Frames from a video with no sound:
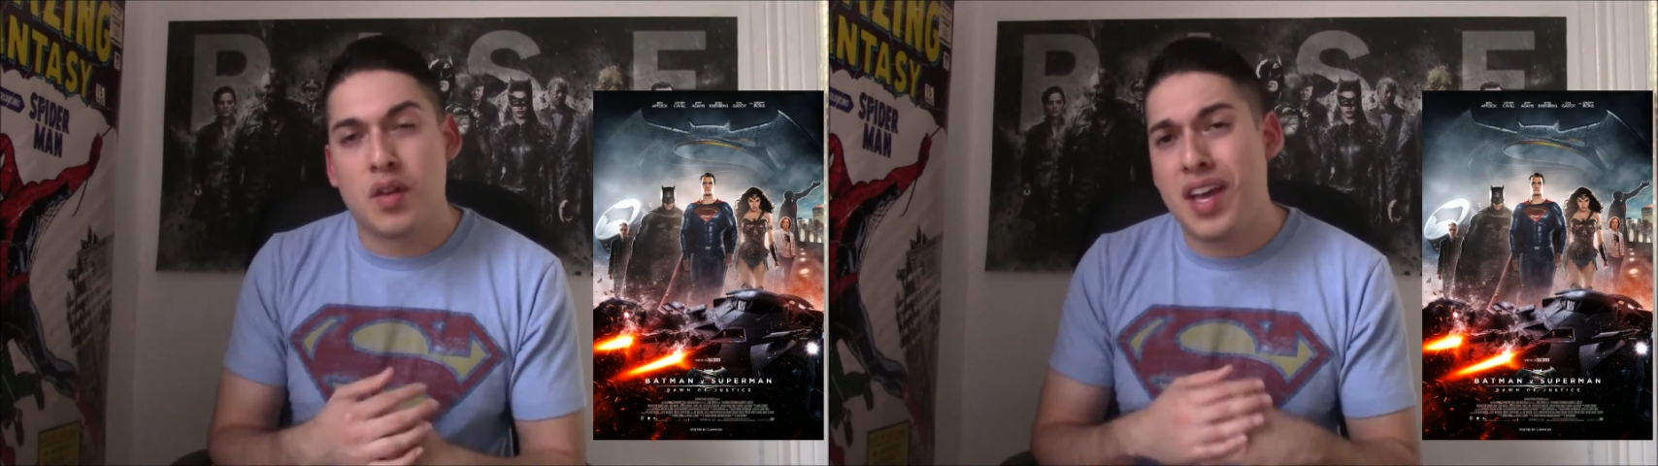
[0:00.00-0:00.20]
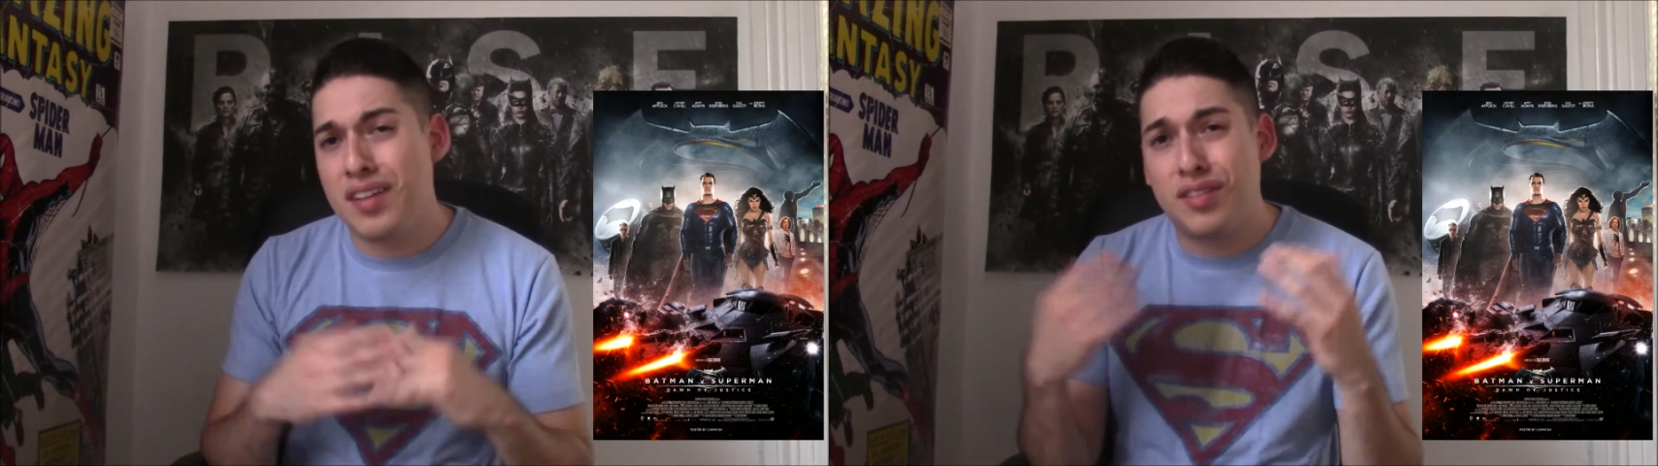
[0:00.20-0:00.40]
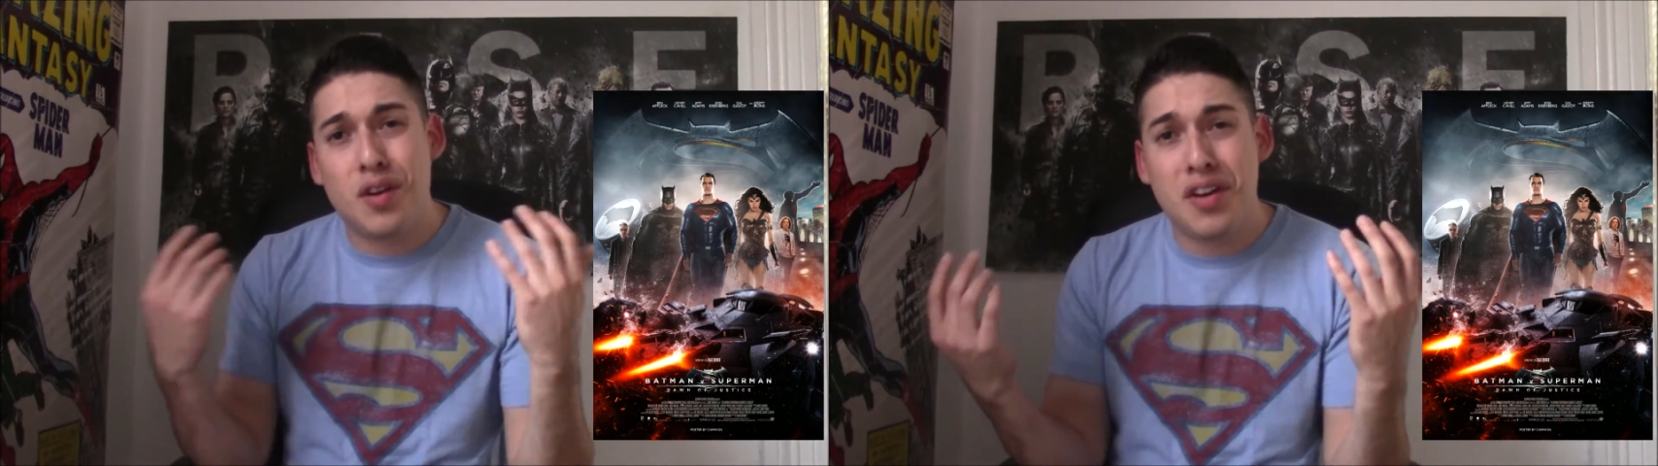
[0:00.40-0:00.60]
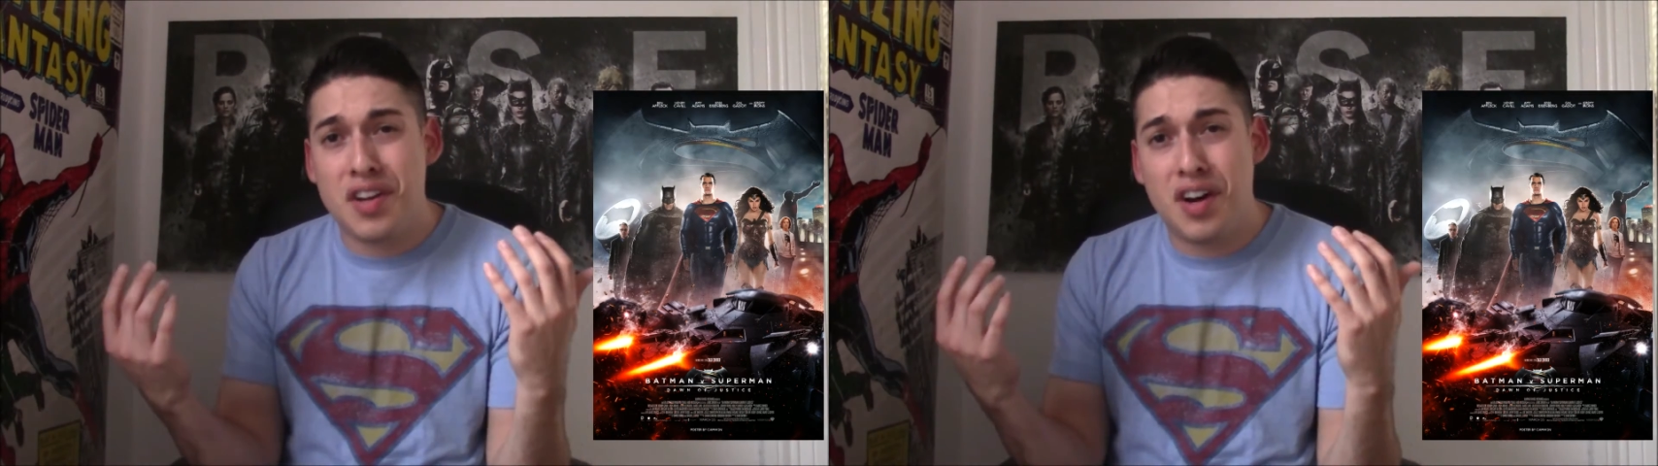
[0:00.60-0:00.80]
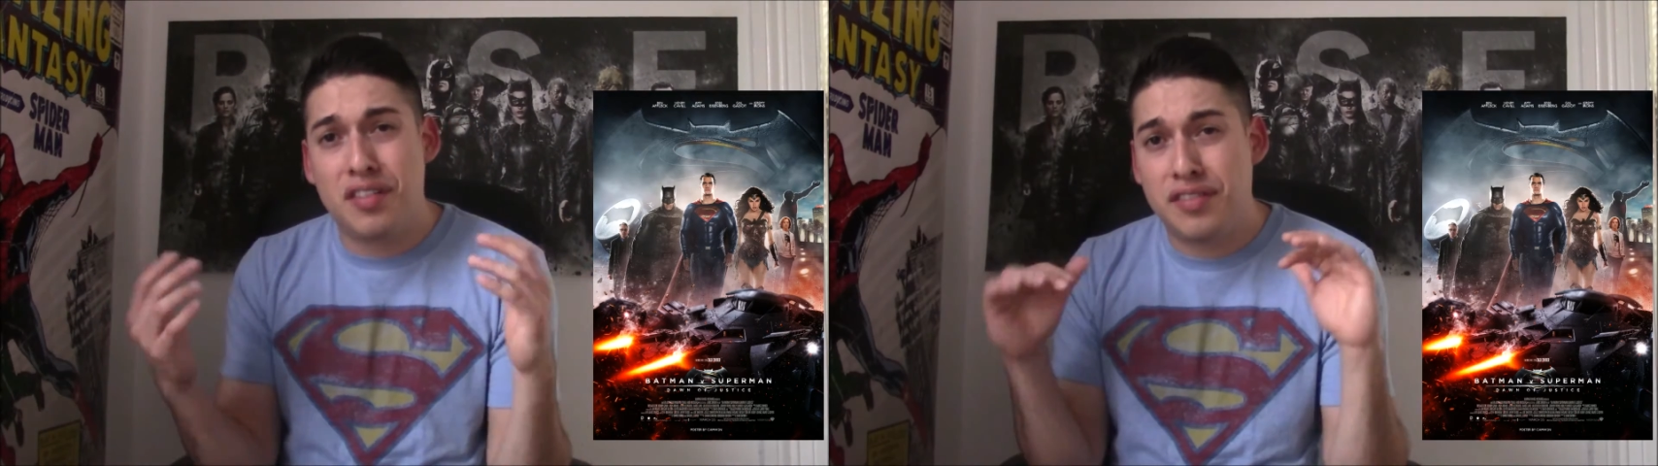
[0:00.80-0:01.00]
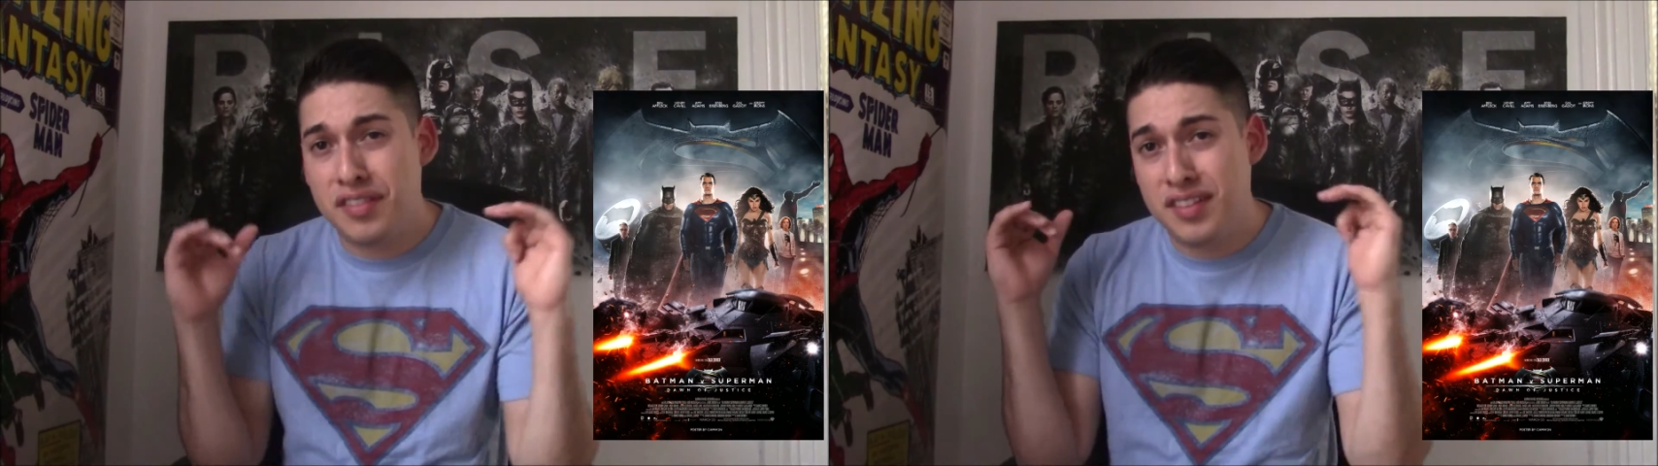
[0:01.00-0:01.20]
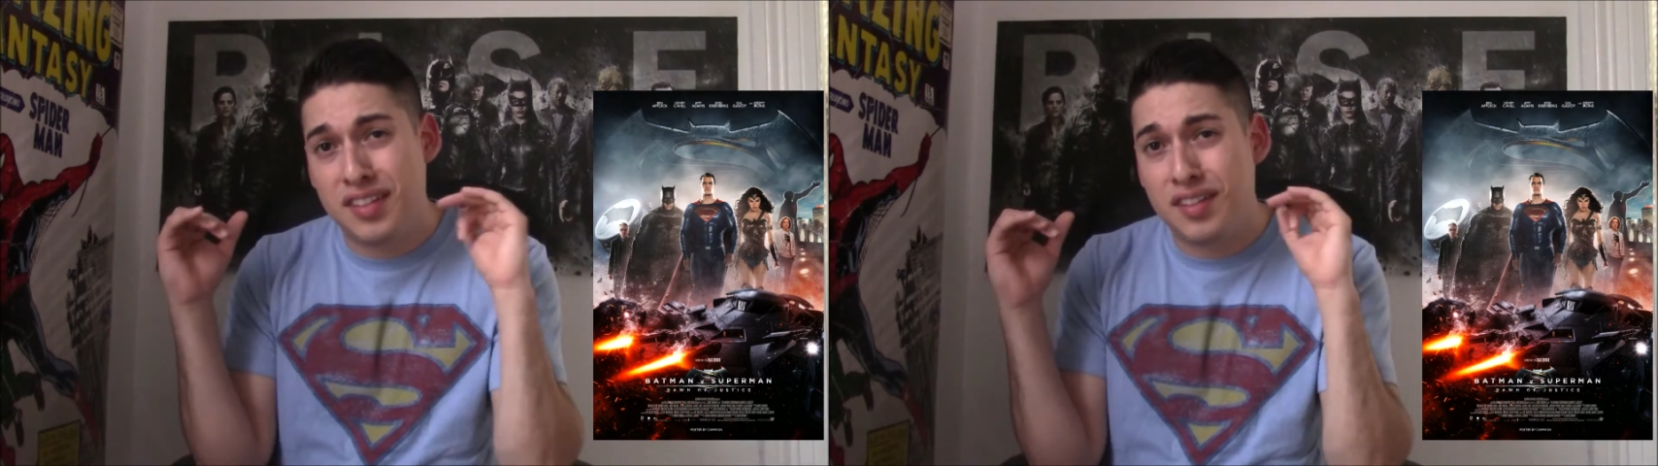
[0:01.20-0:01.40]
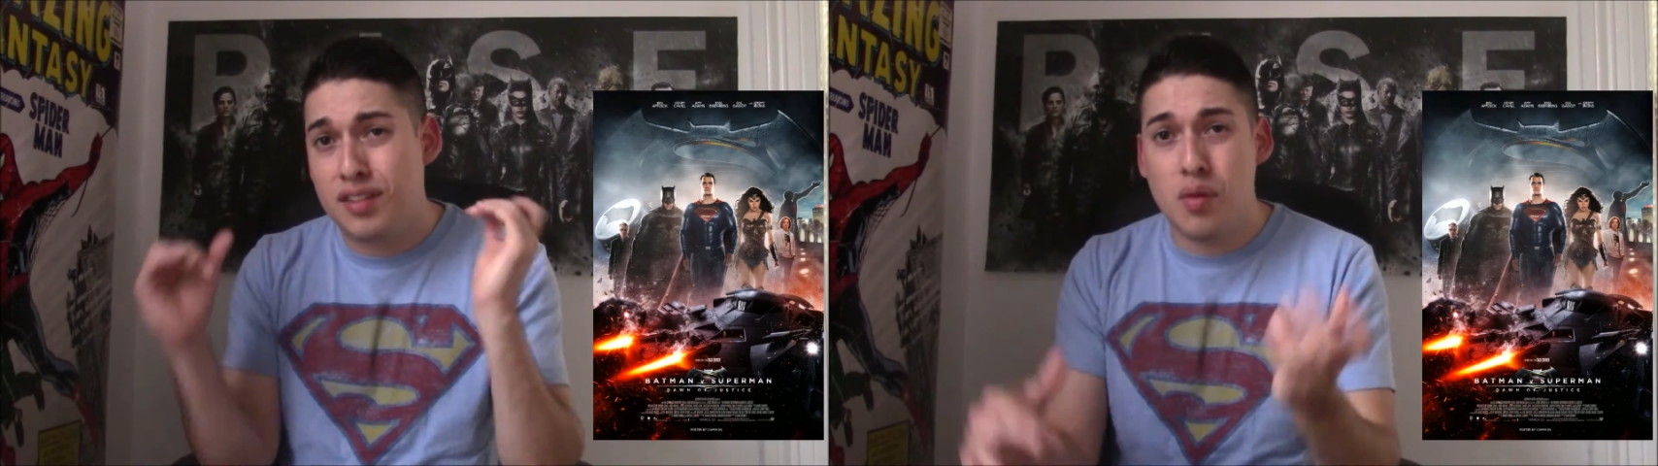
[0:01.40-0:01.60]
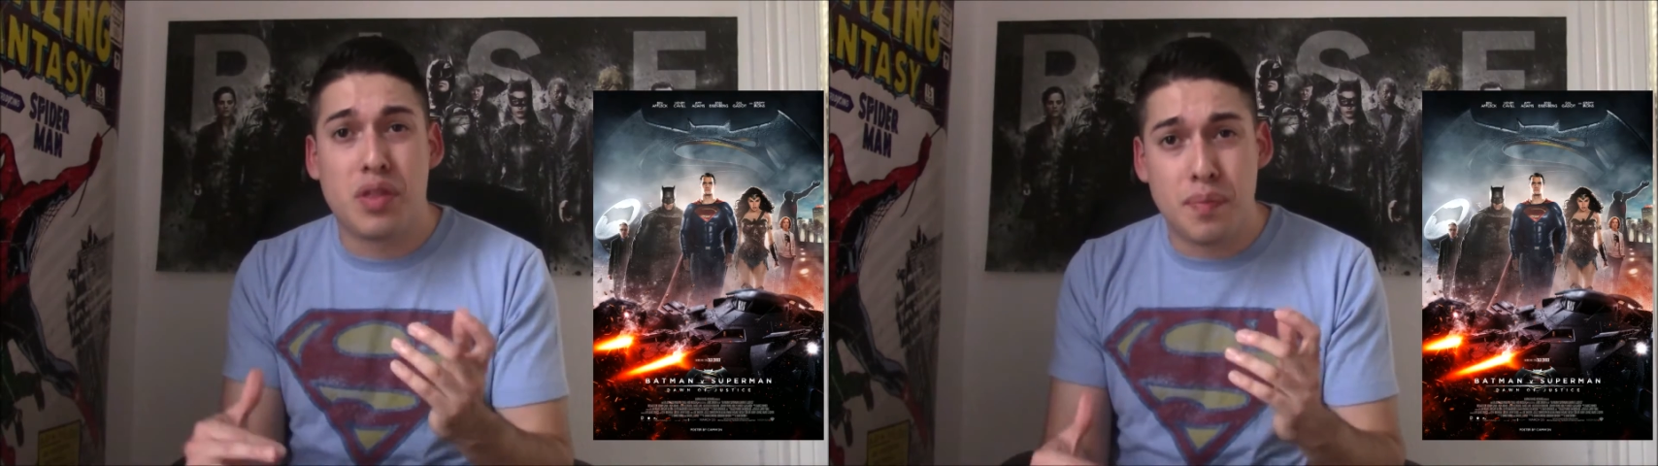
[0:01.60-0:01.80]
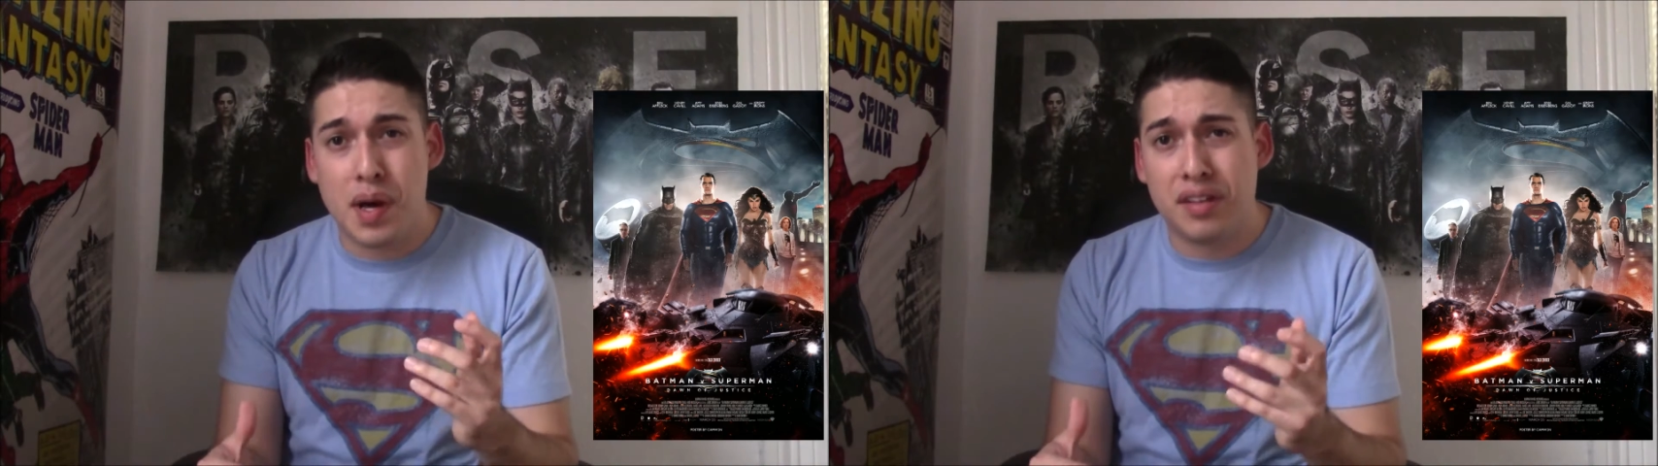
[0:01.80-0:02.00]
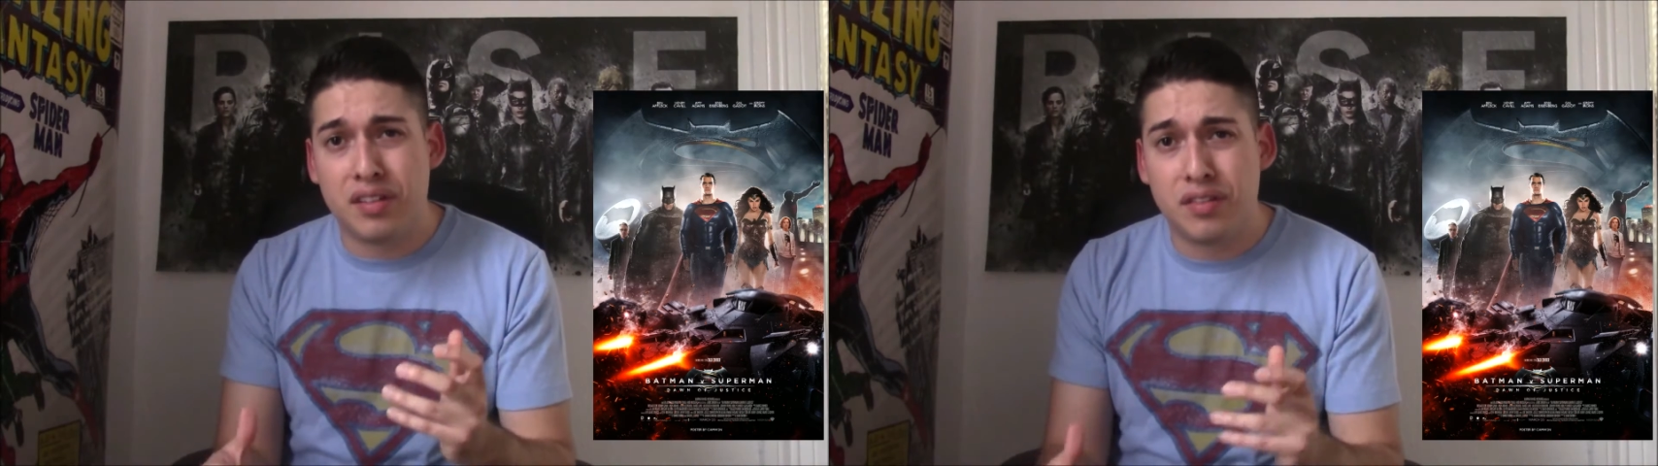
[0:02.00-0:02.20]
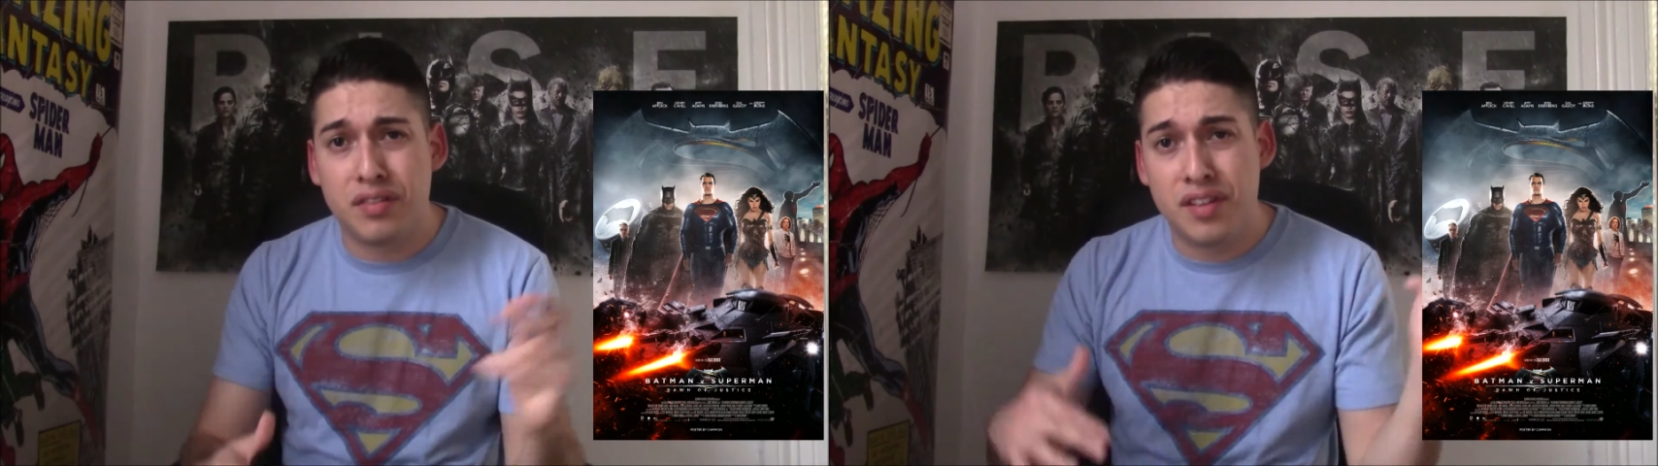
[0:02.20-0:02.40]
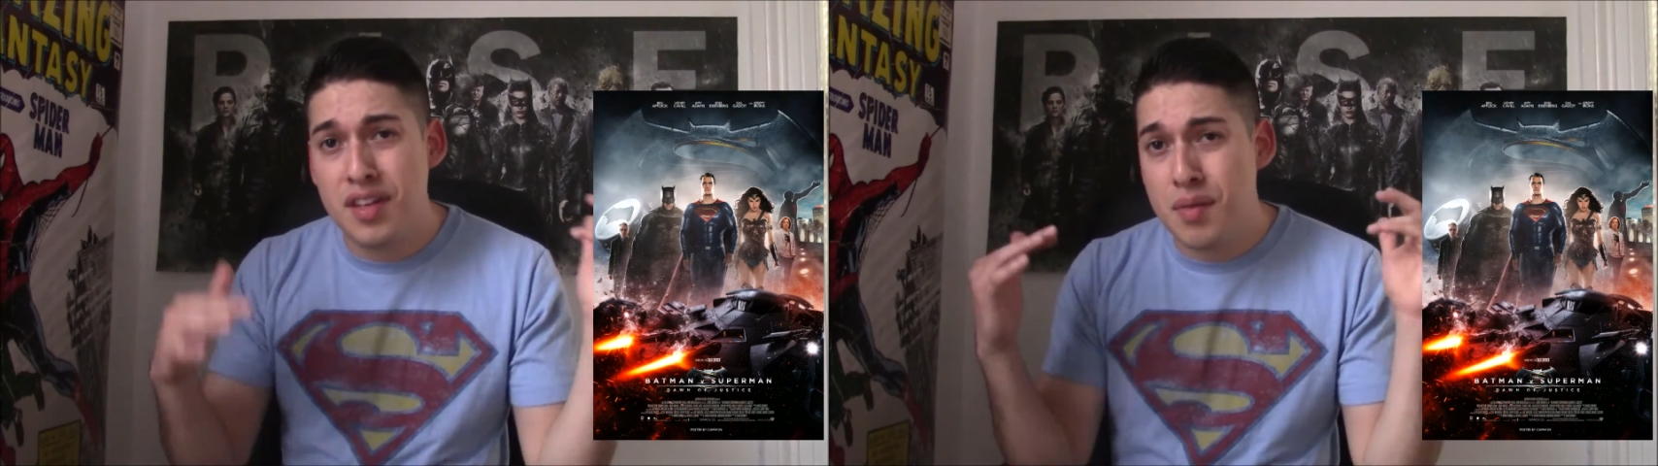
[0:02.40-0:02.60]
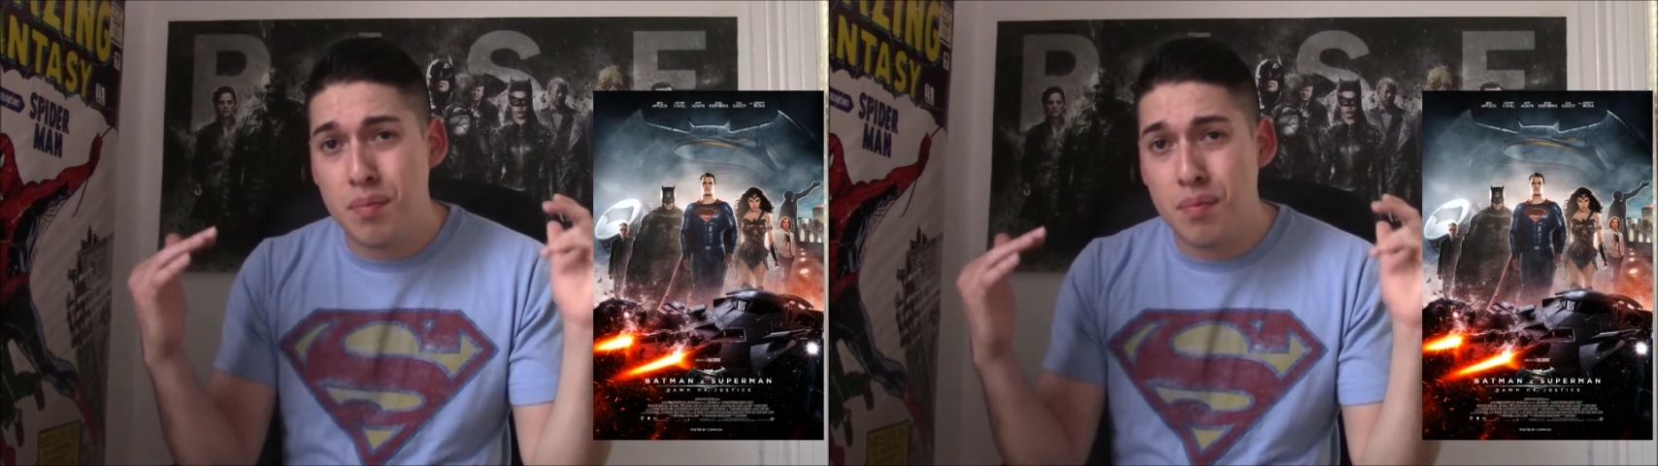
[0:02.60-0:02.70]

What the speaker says: Okay, starting off, let's go with the positive.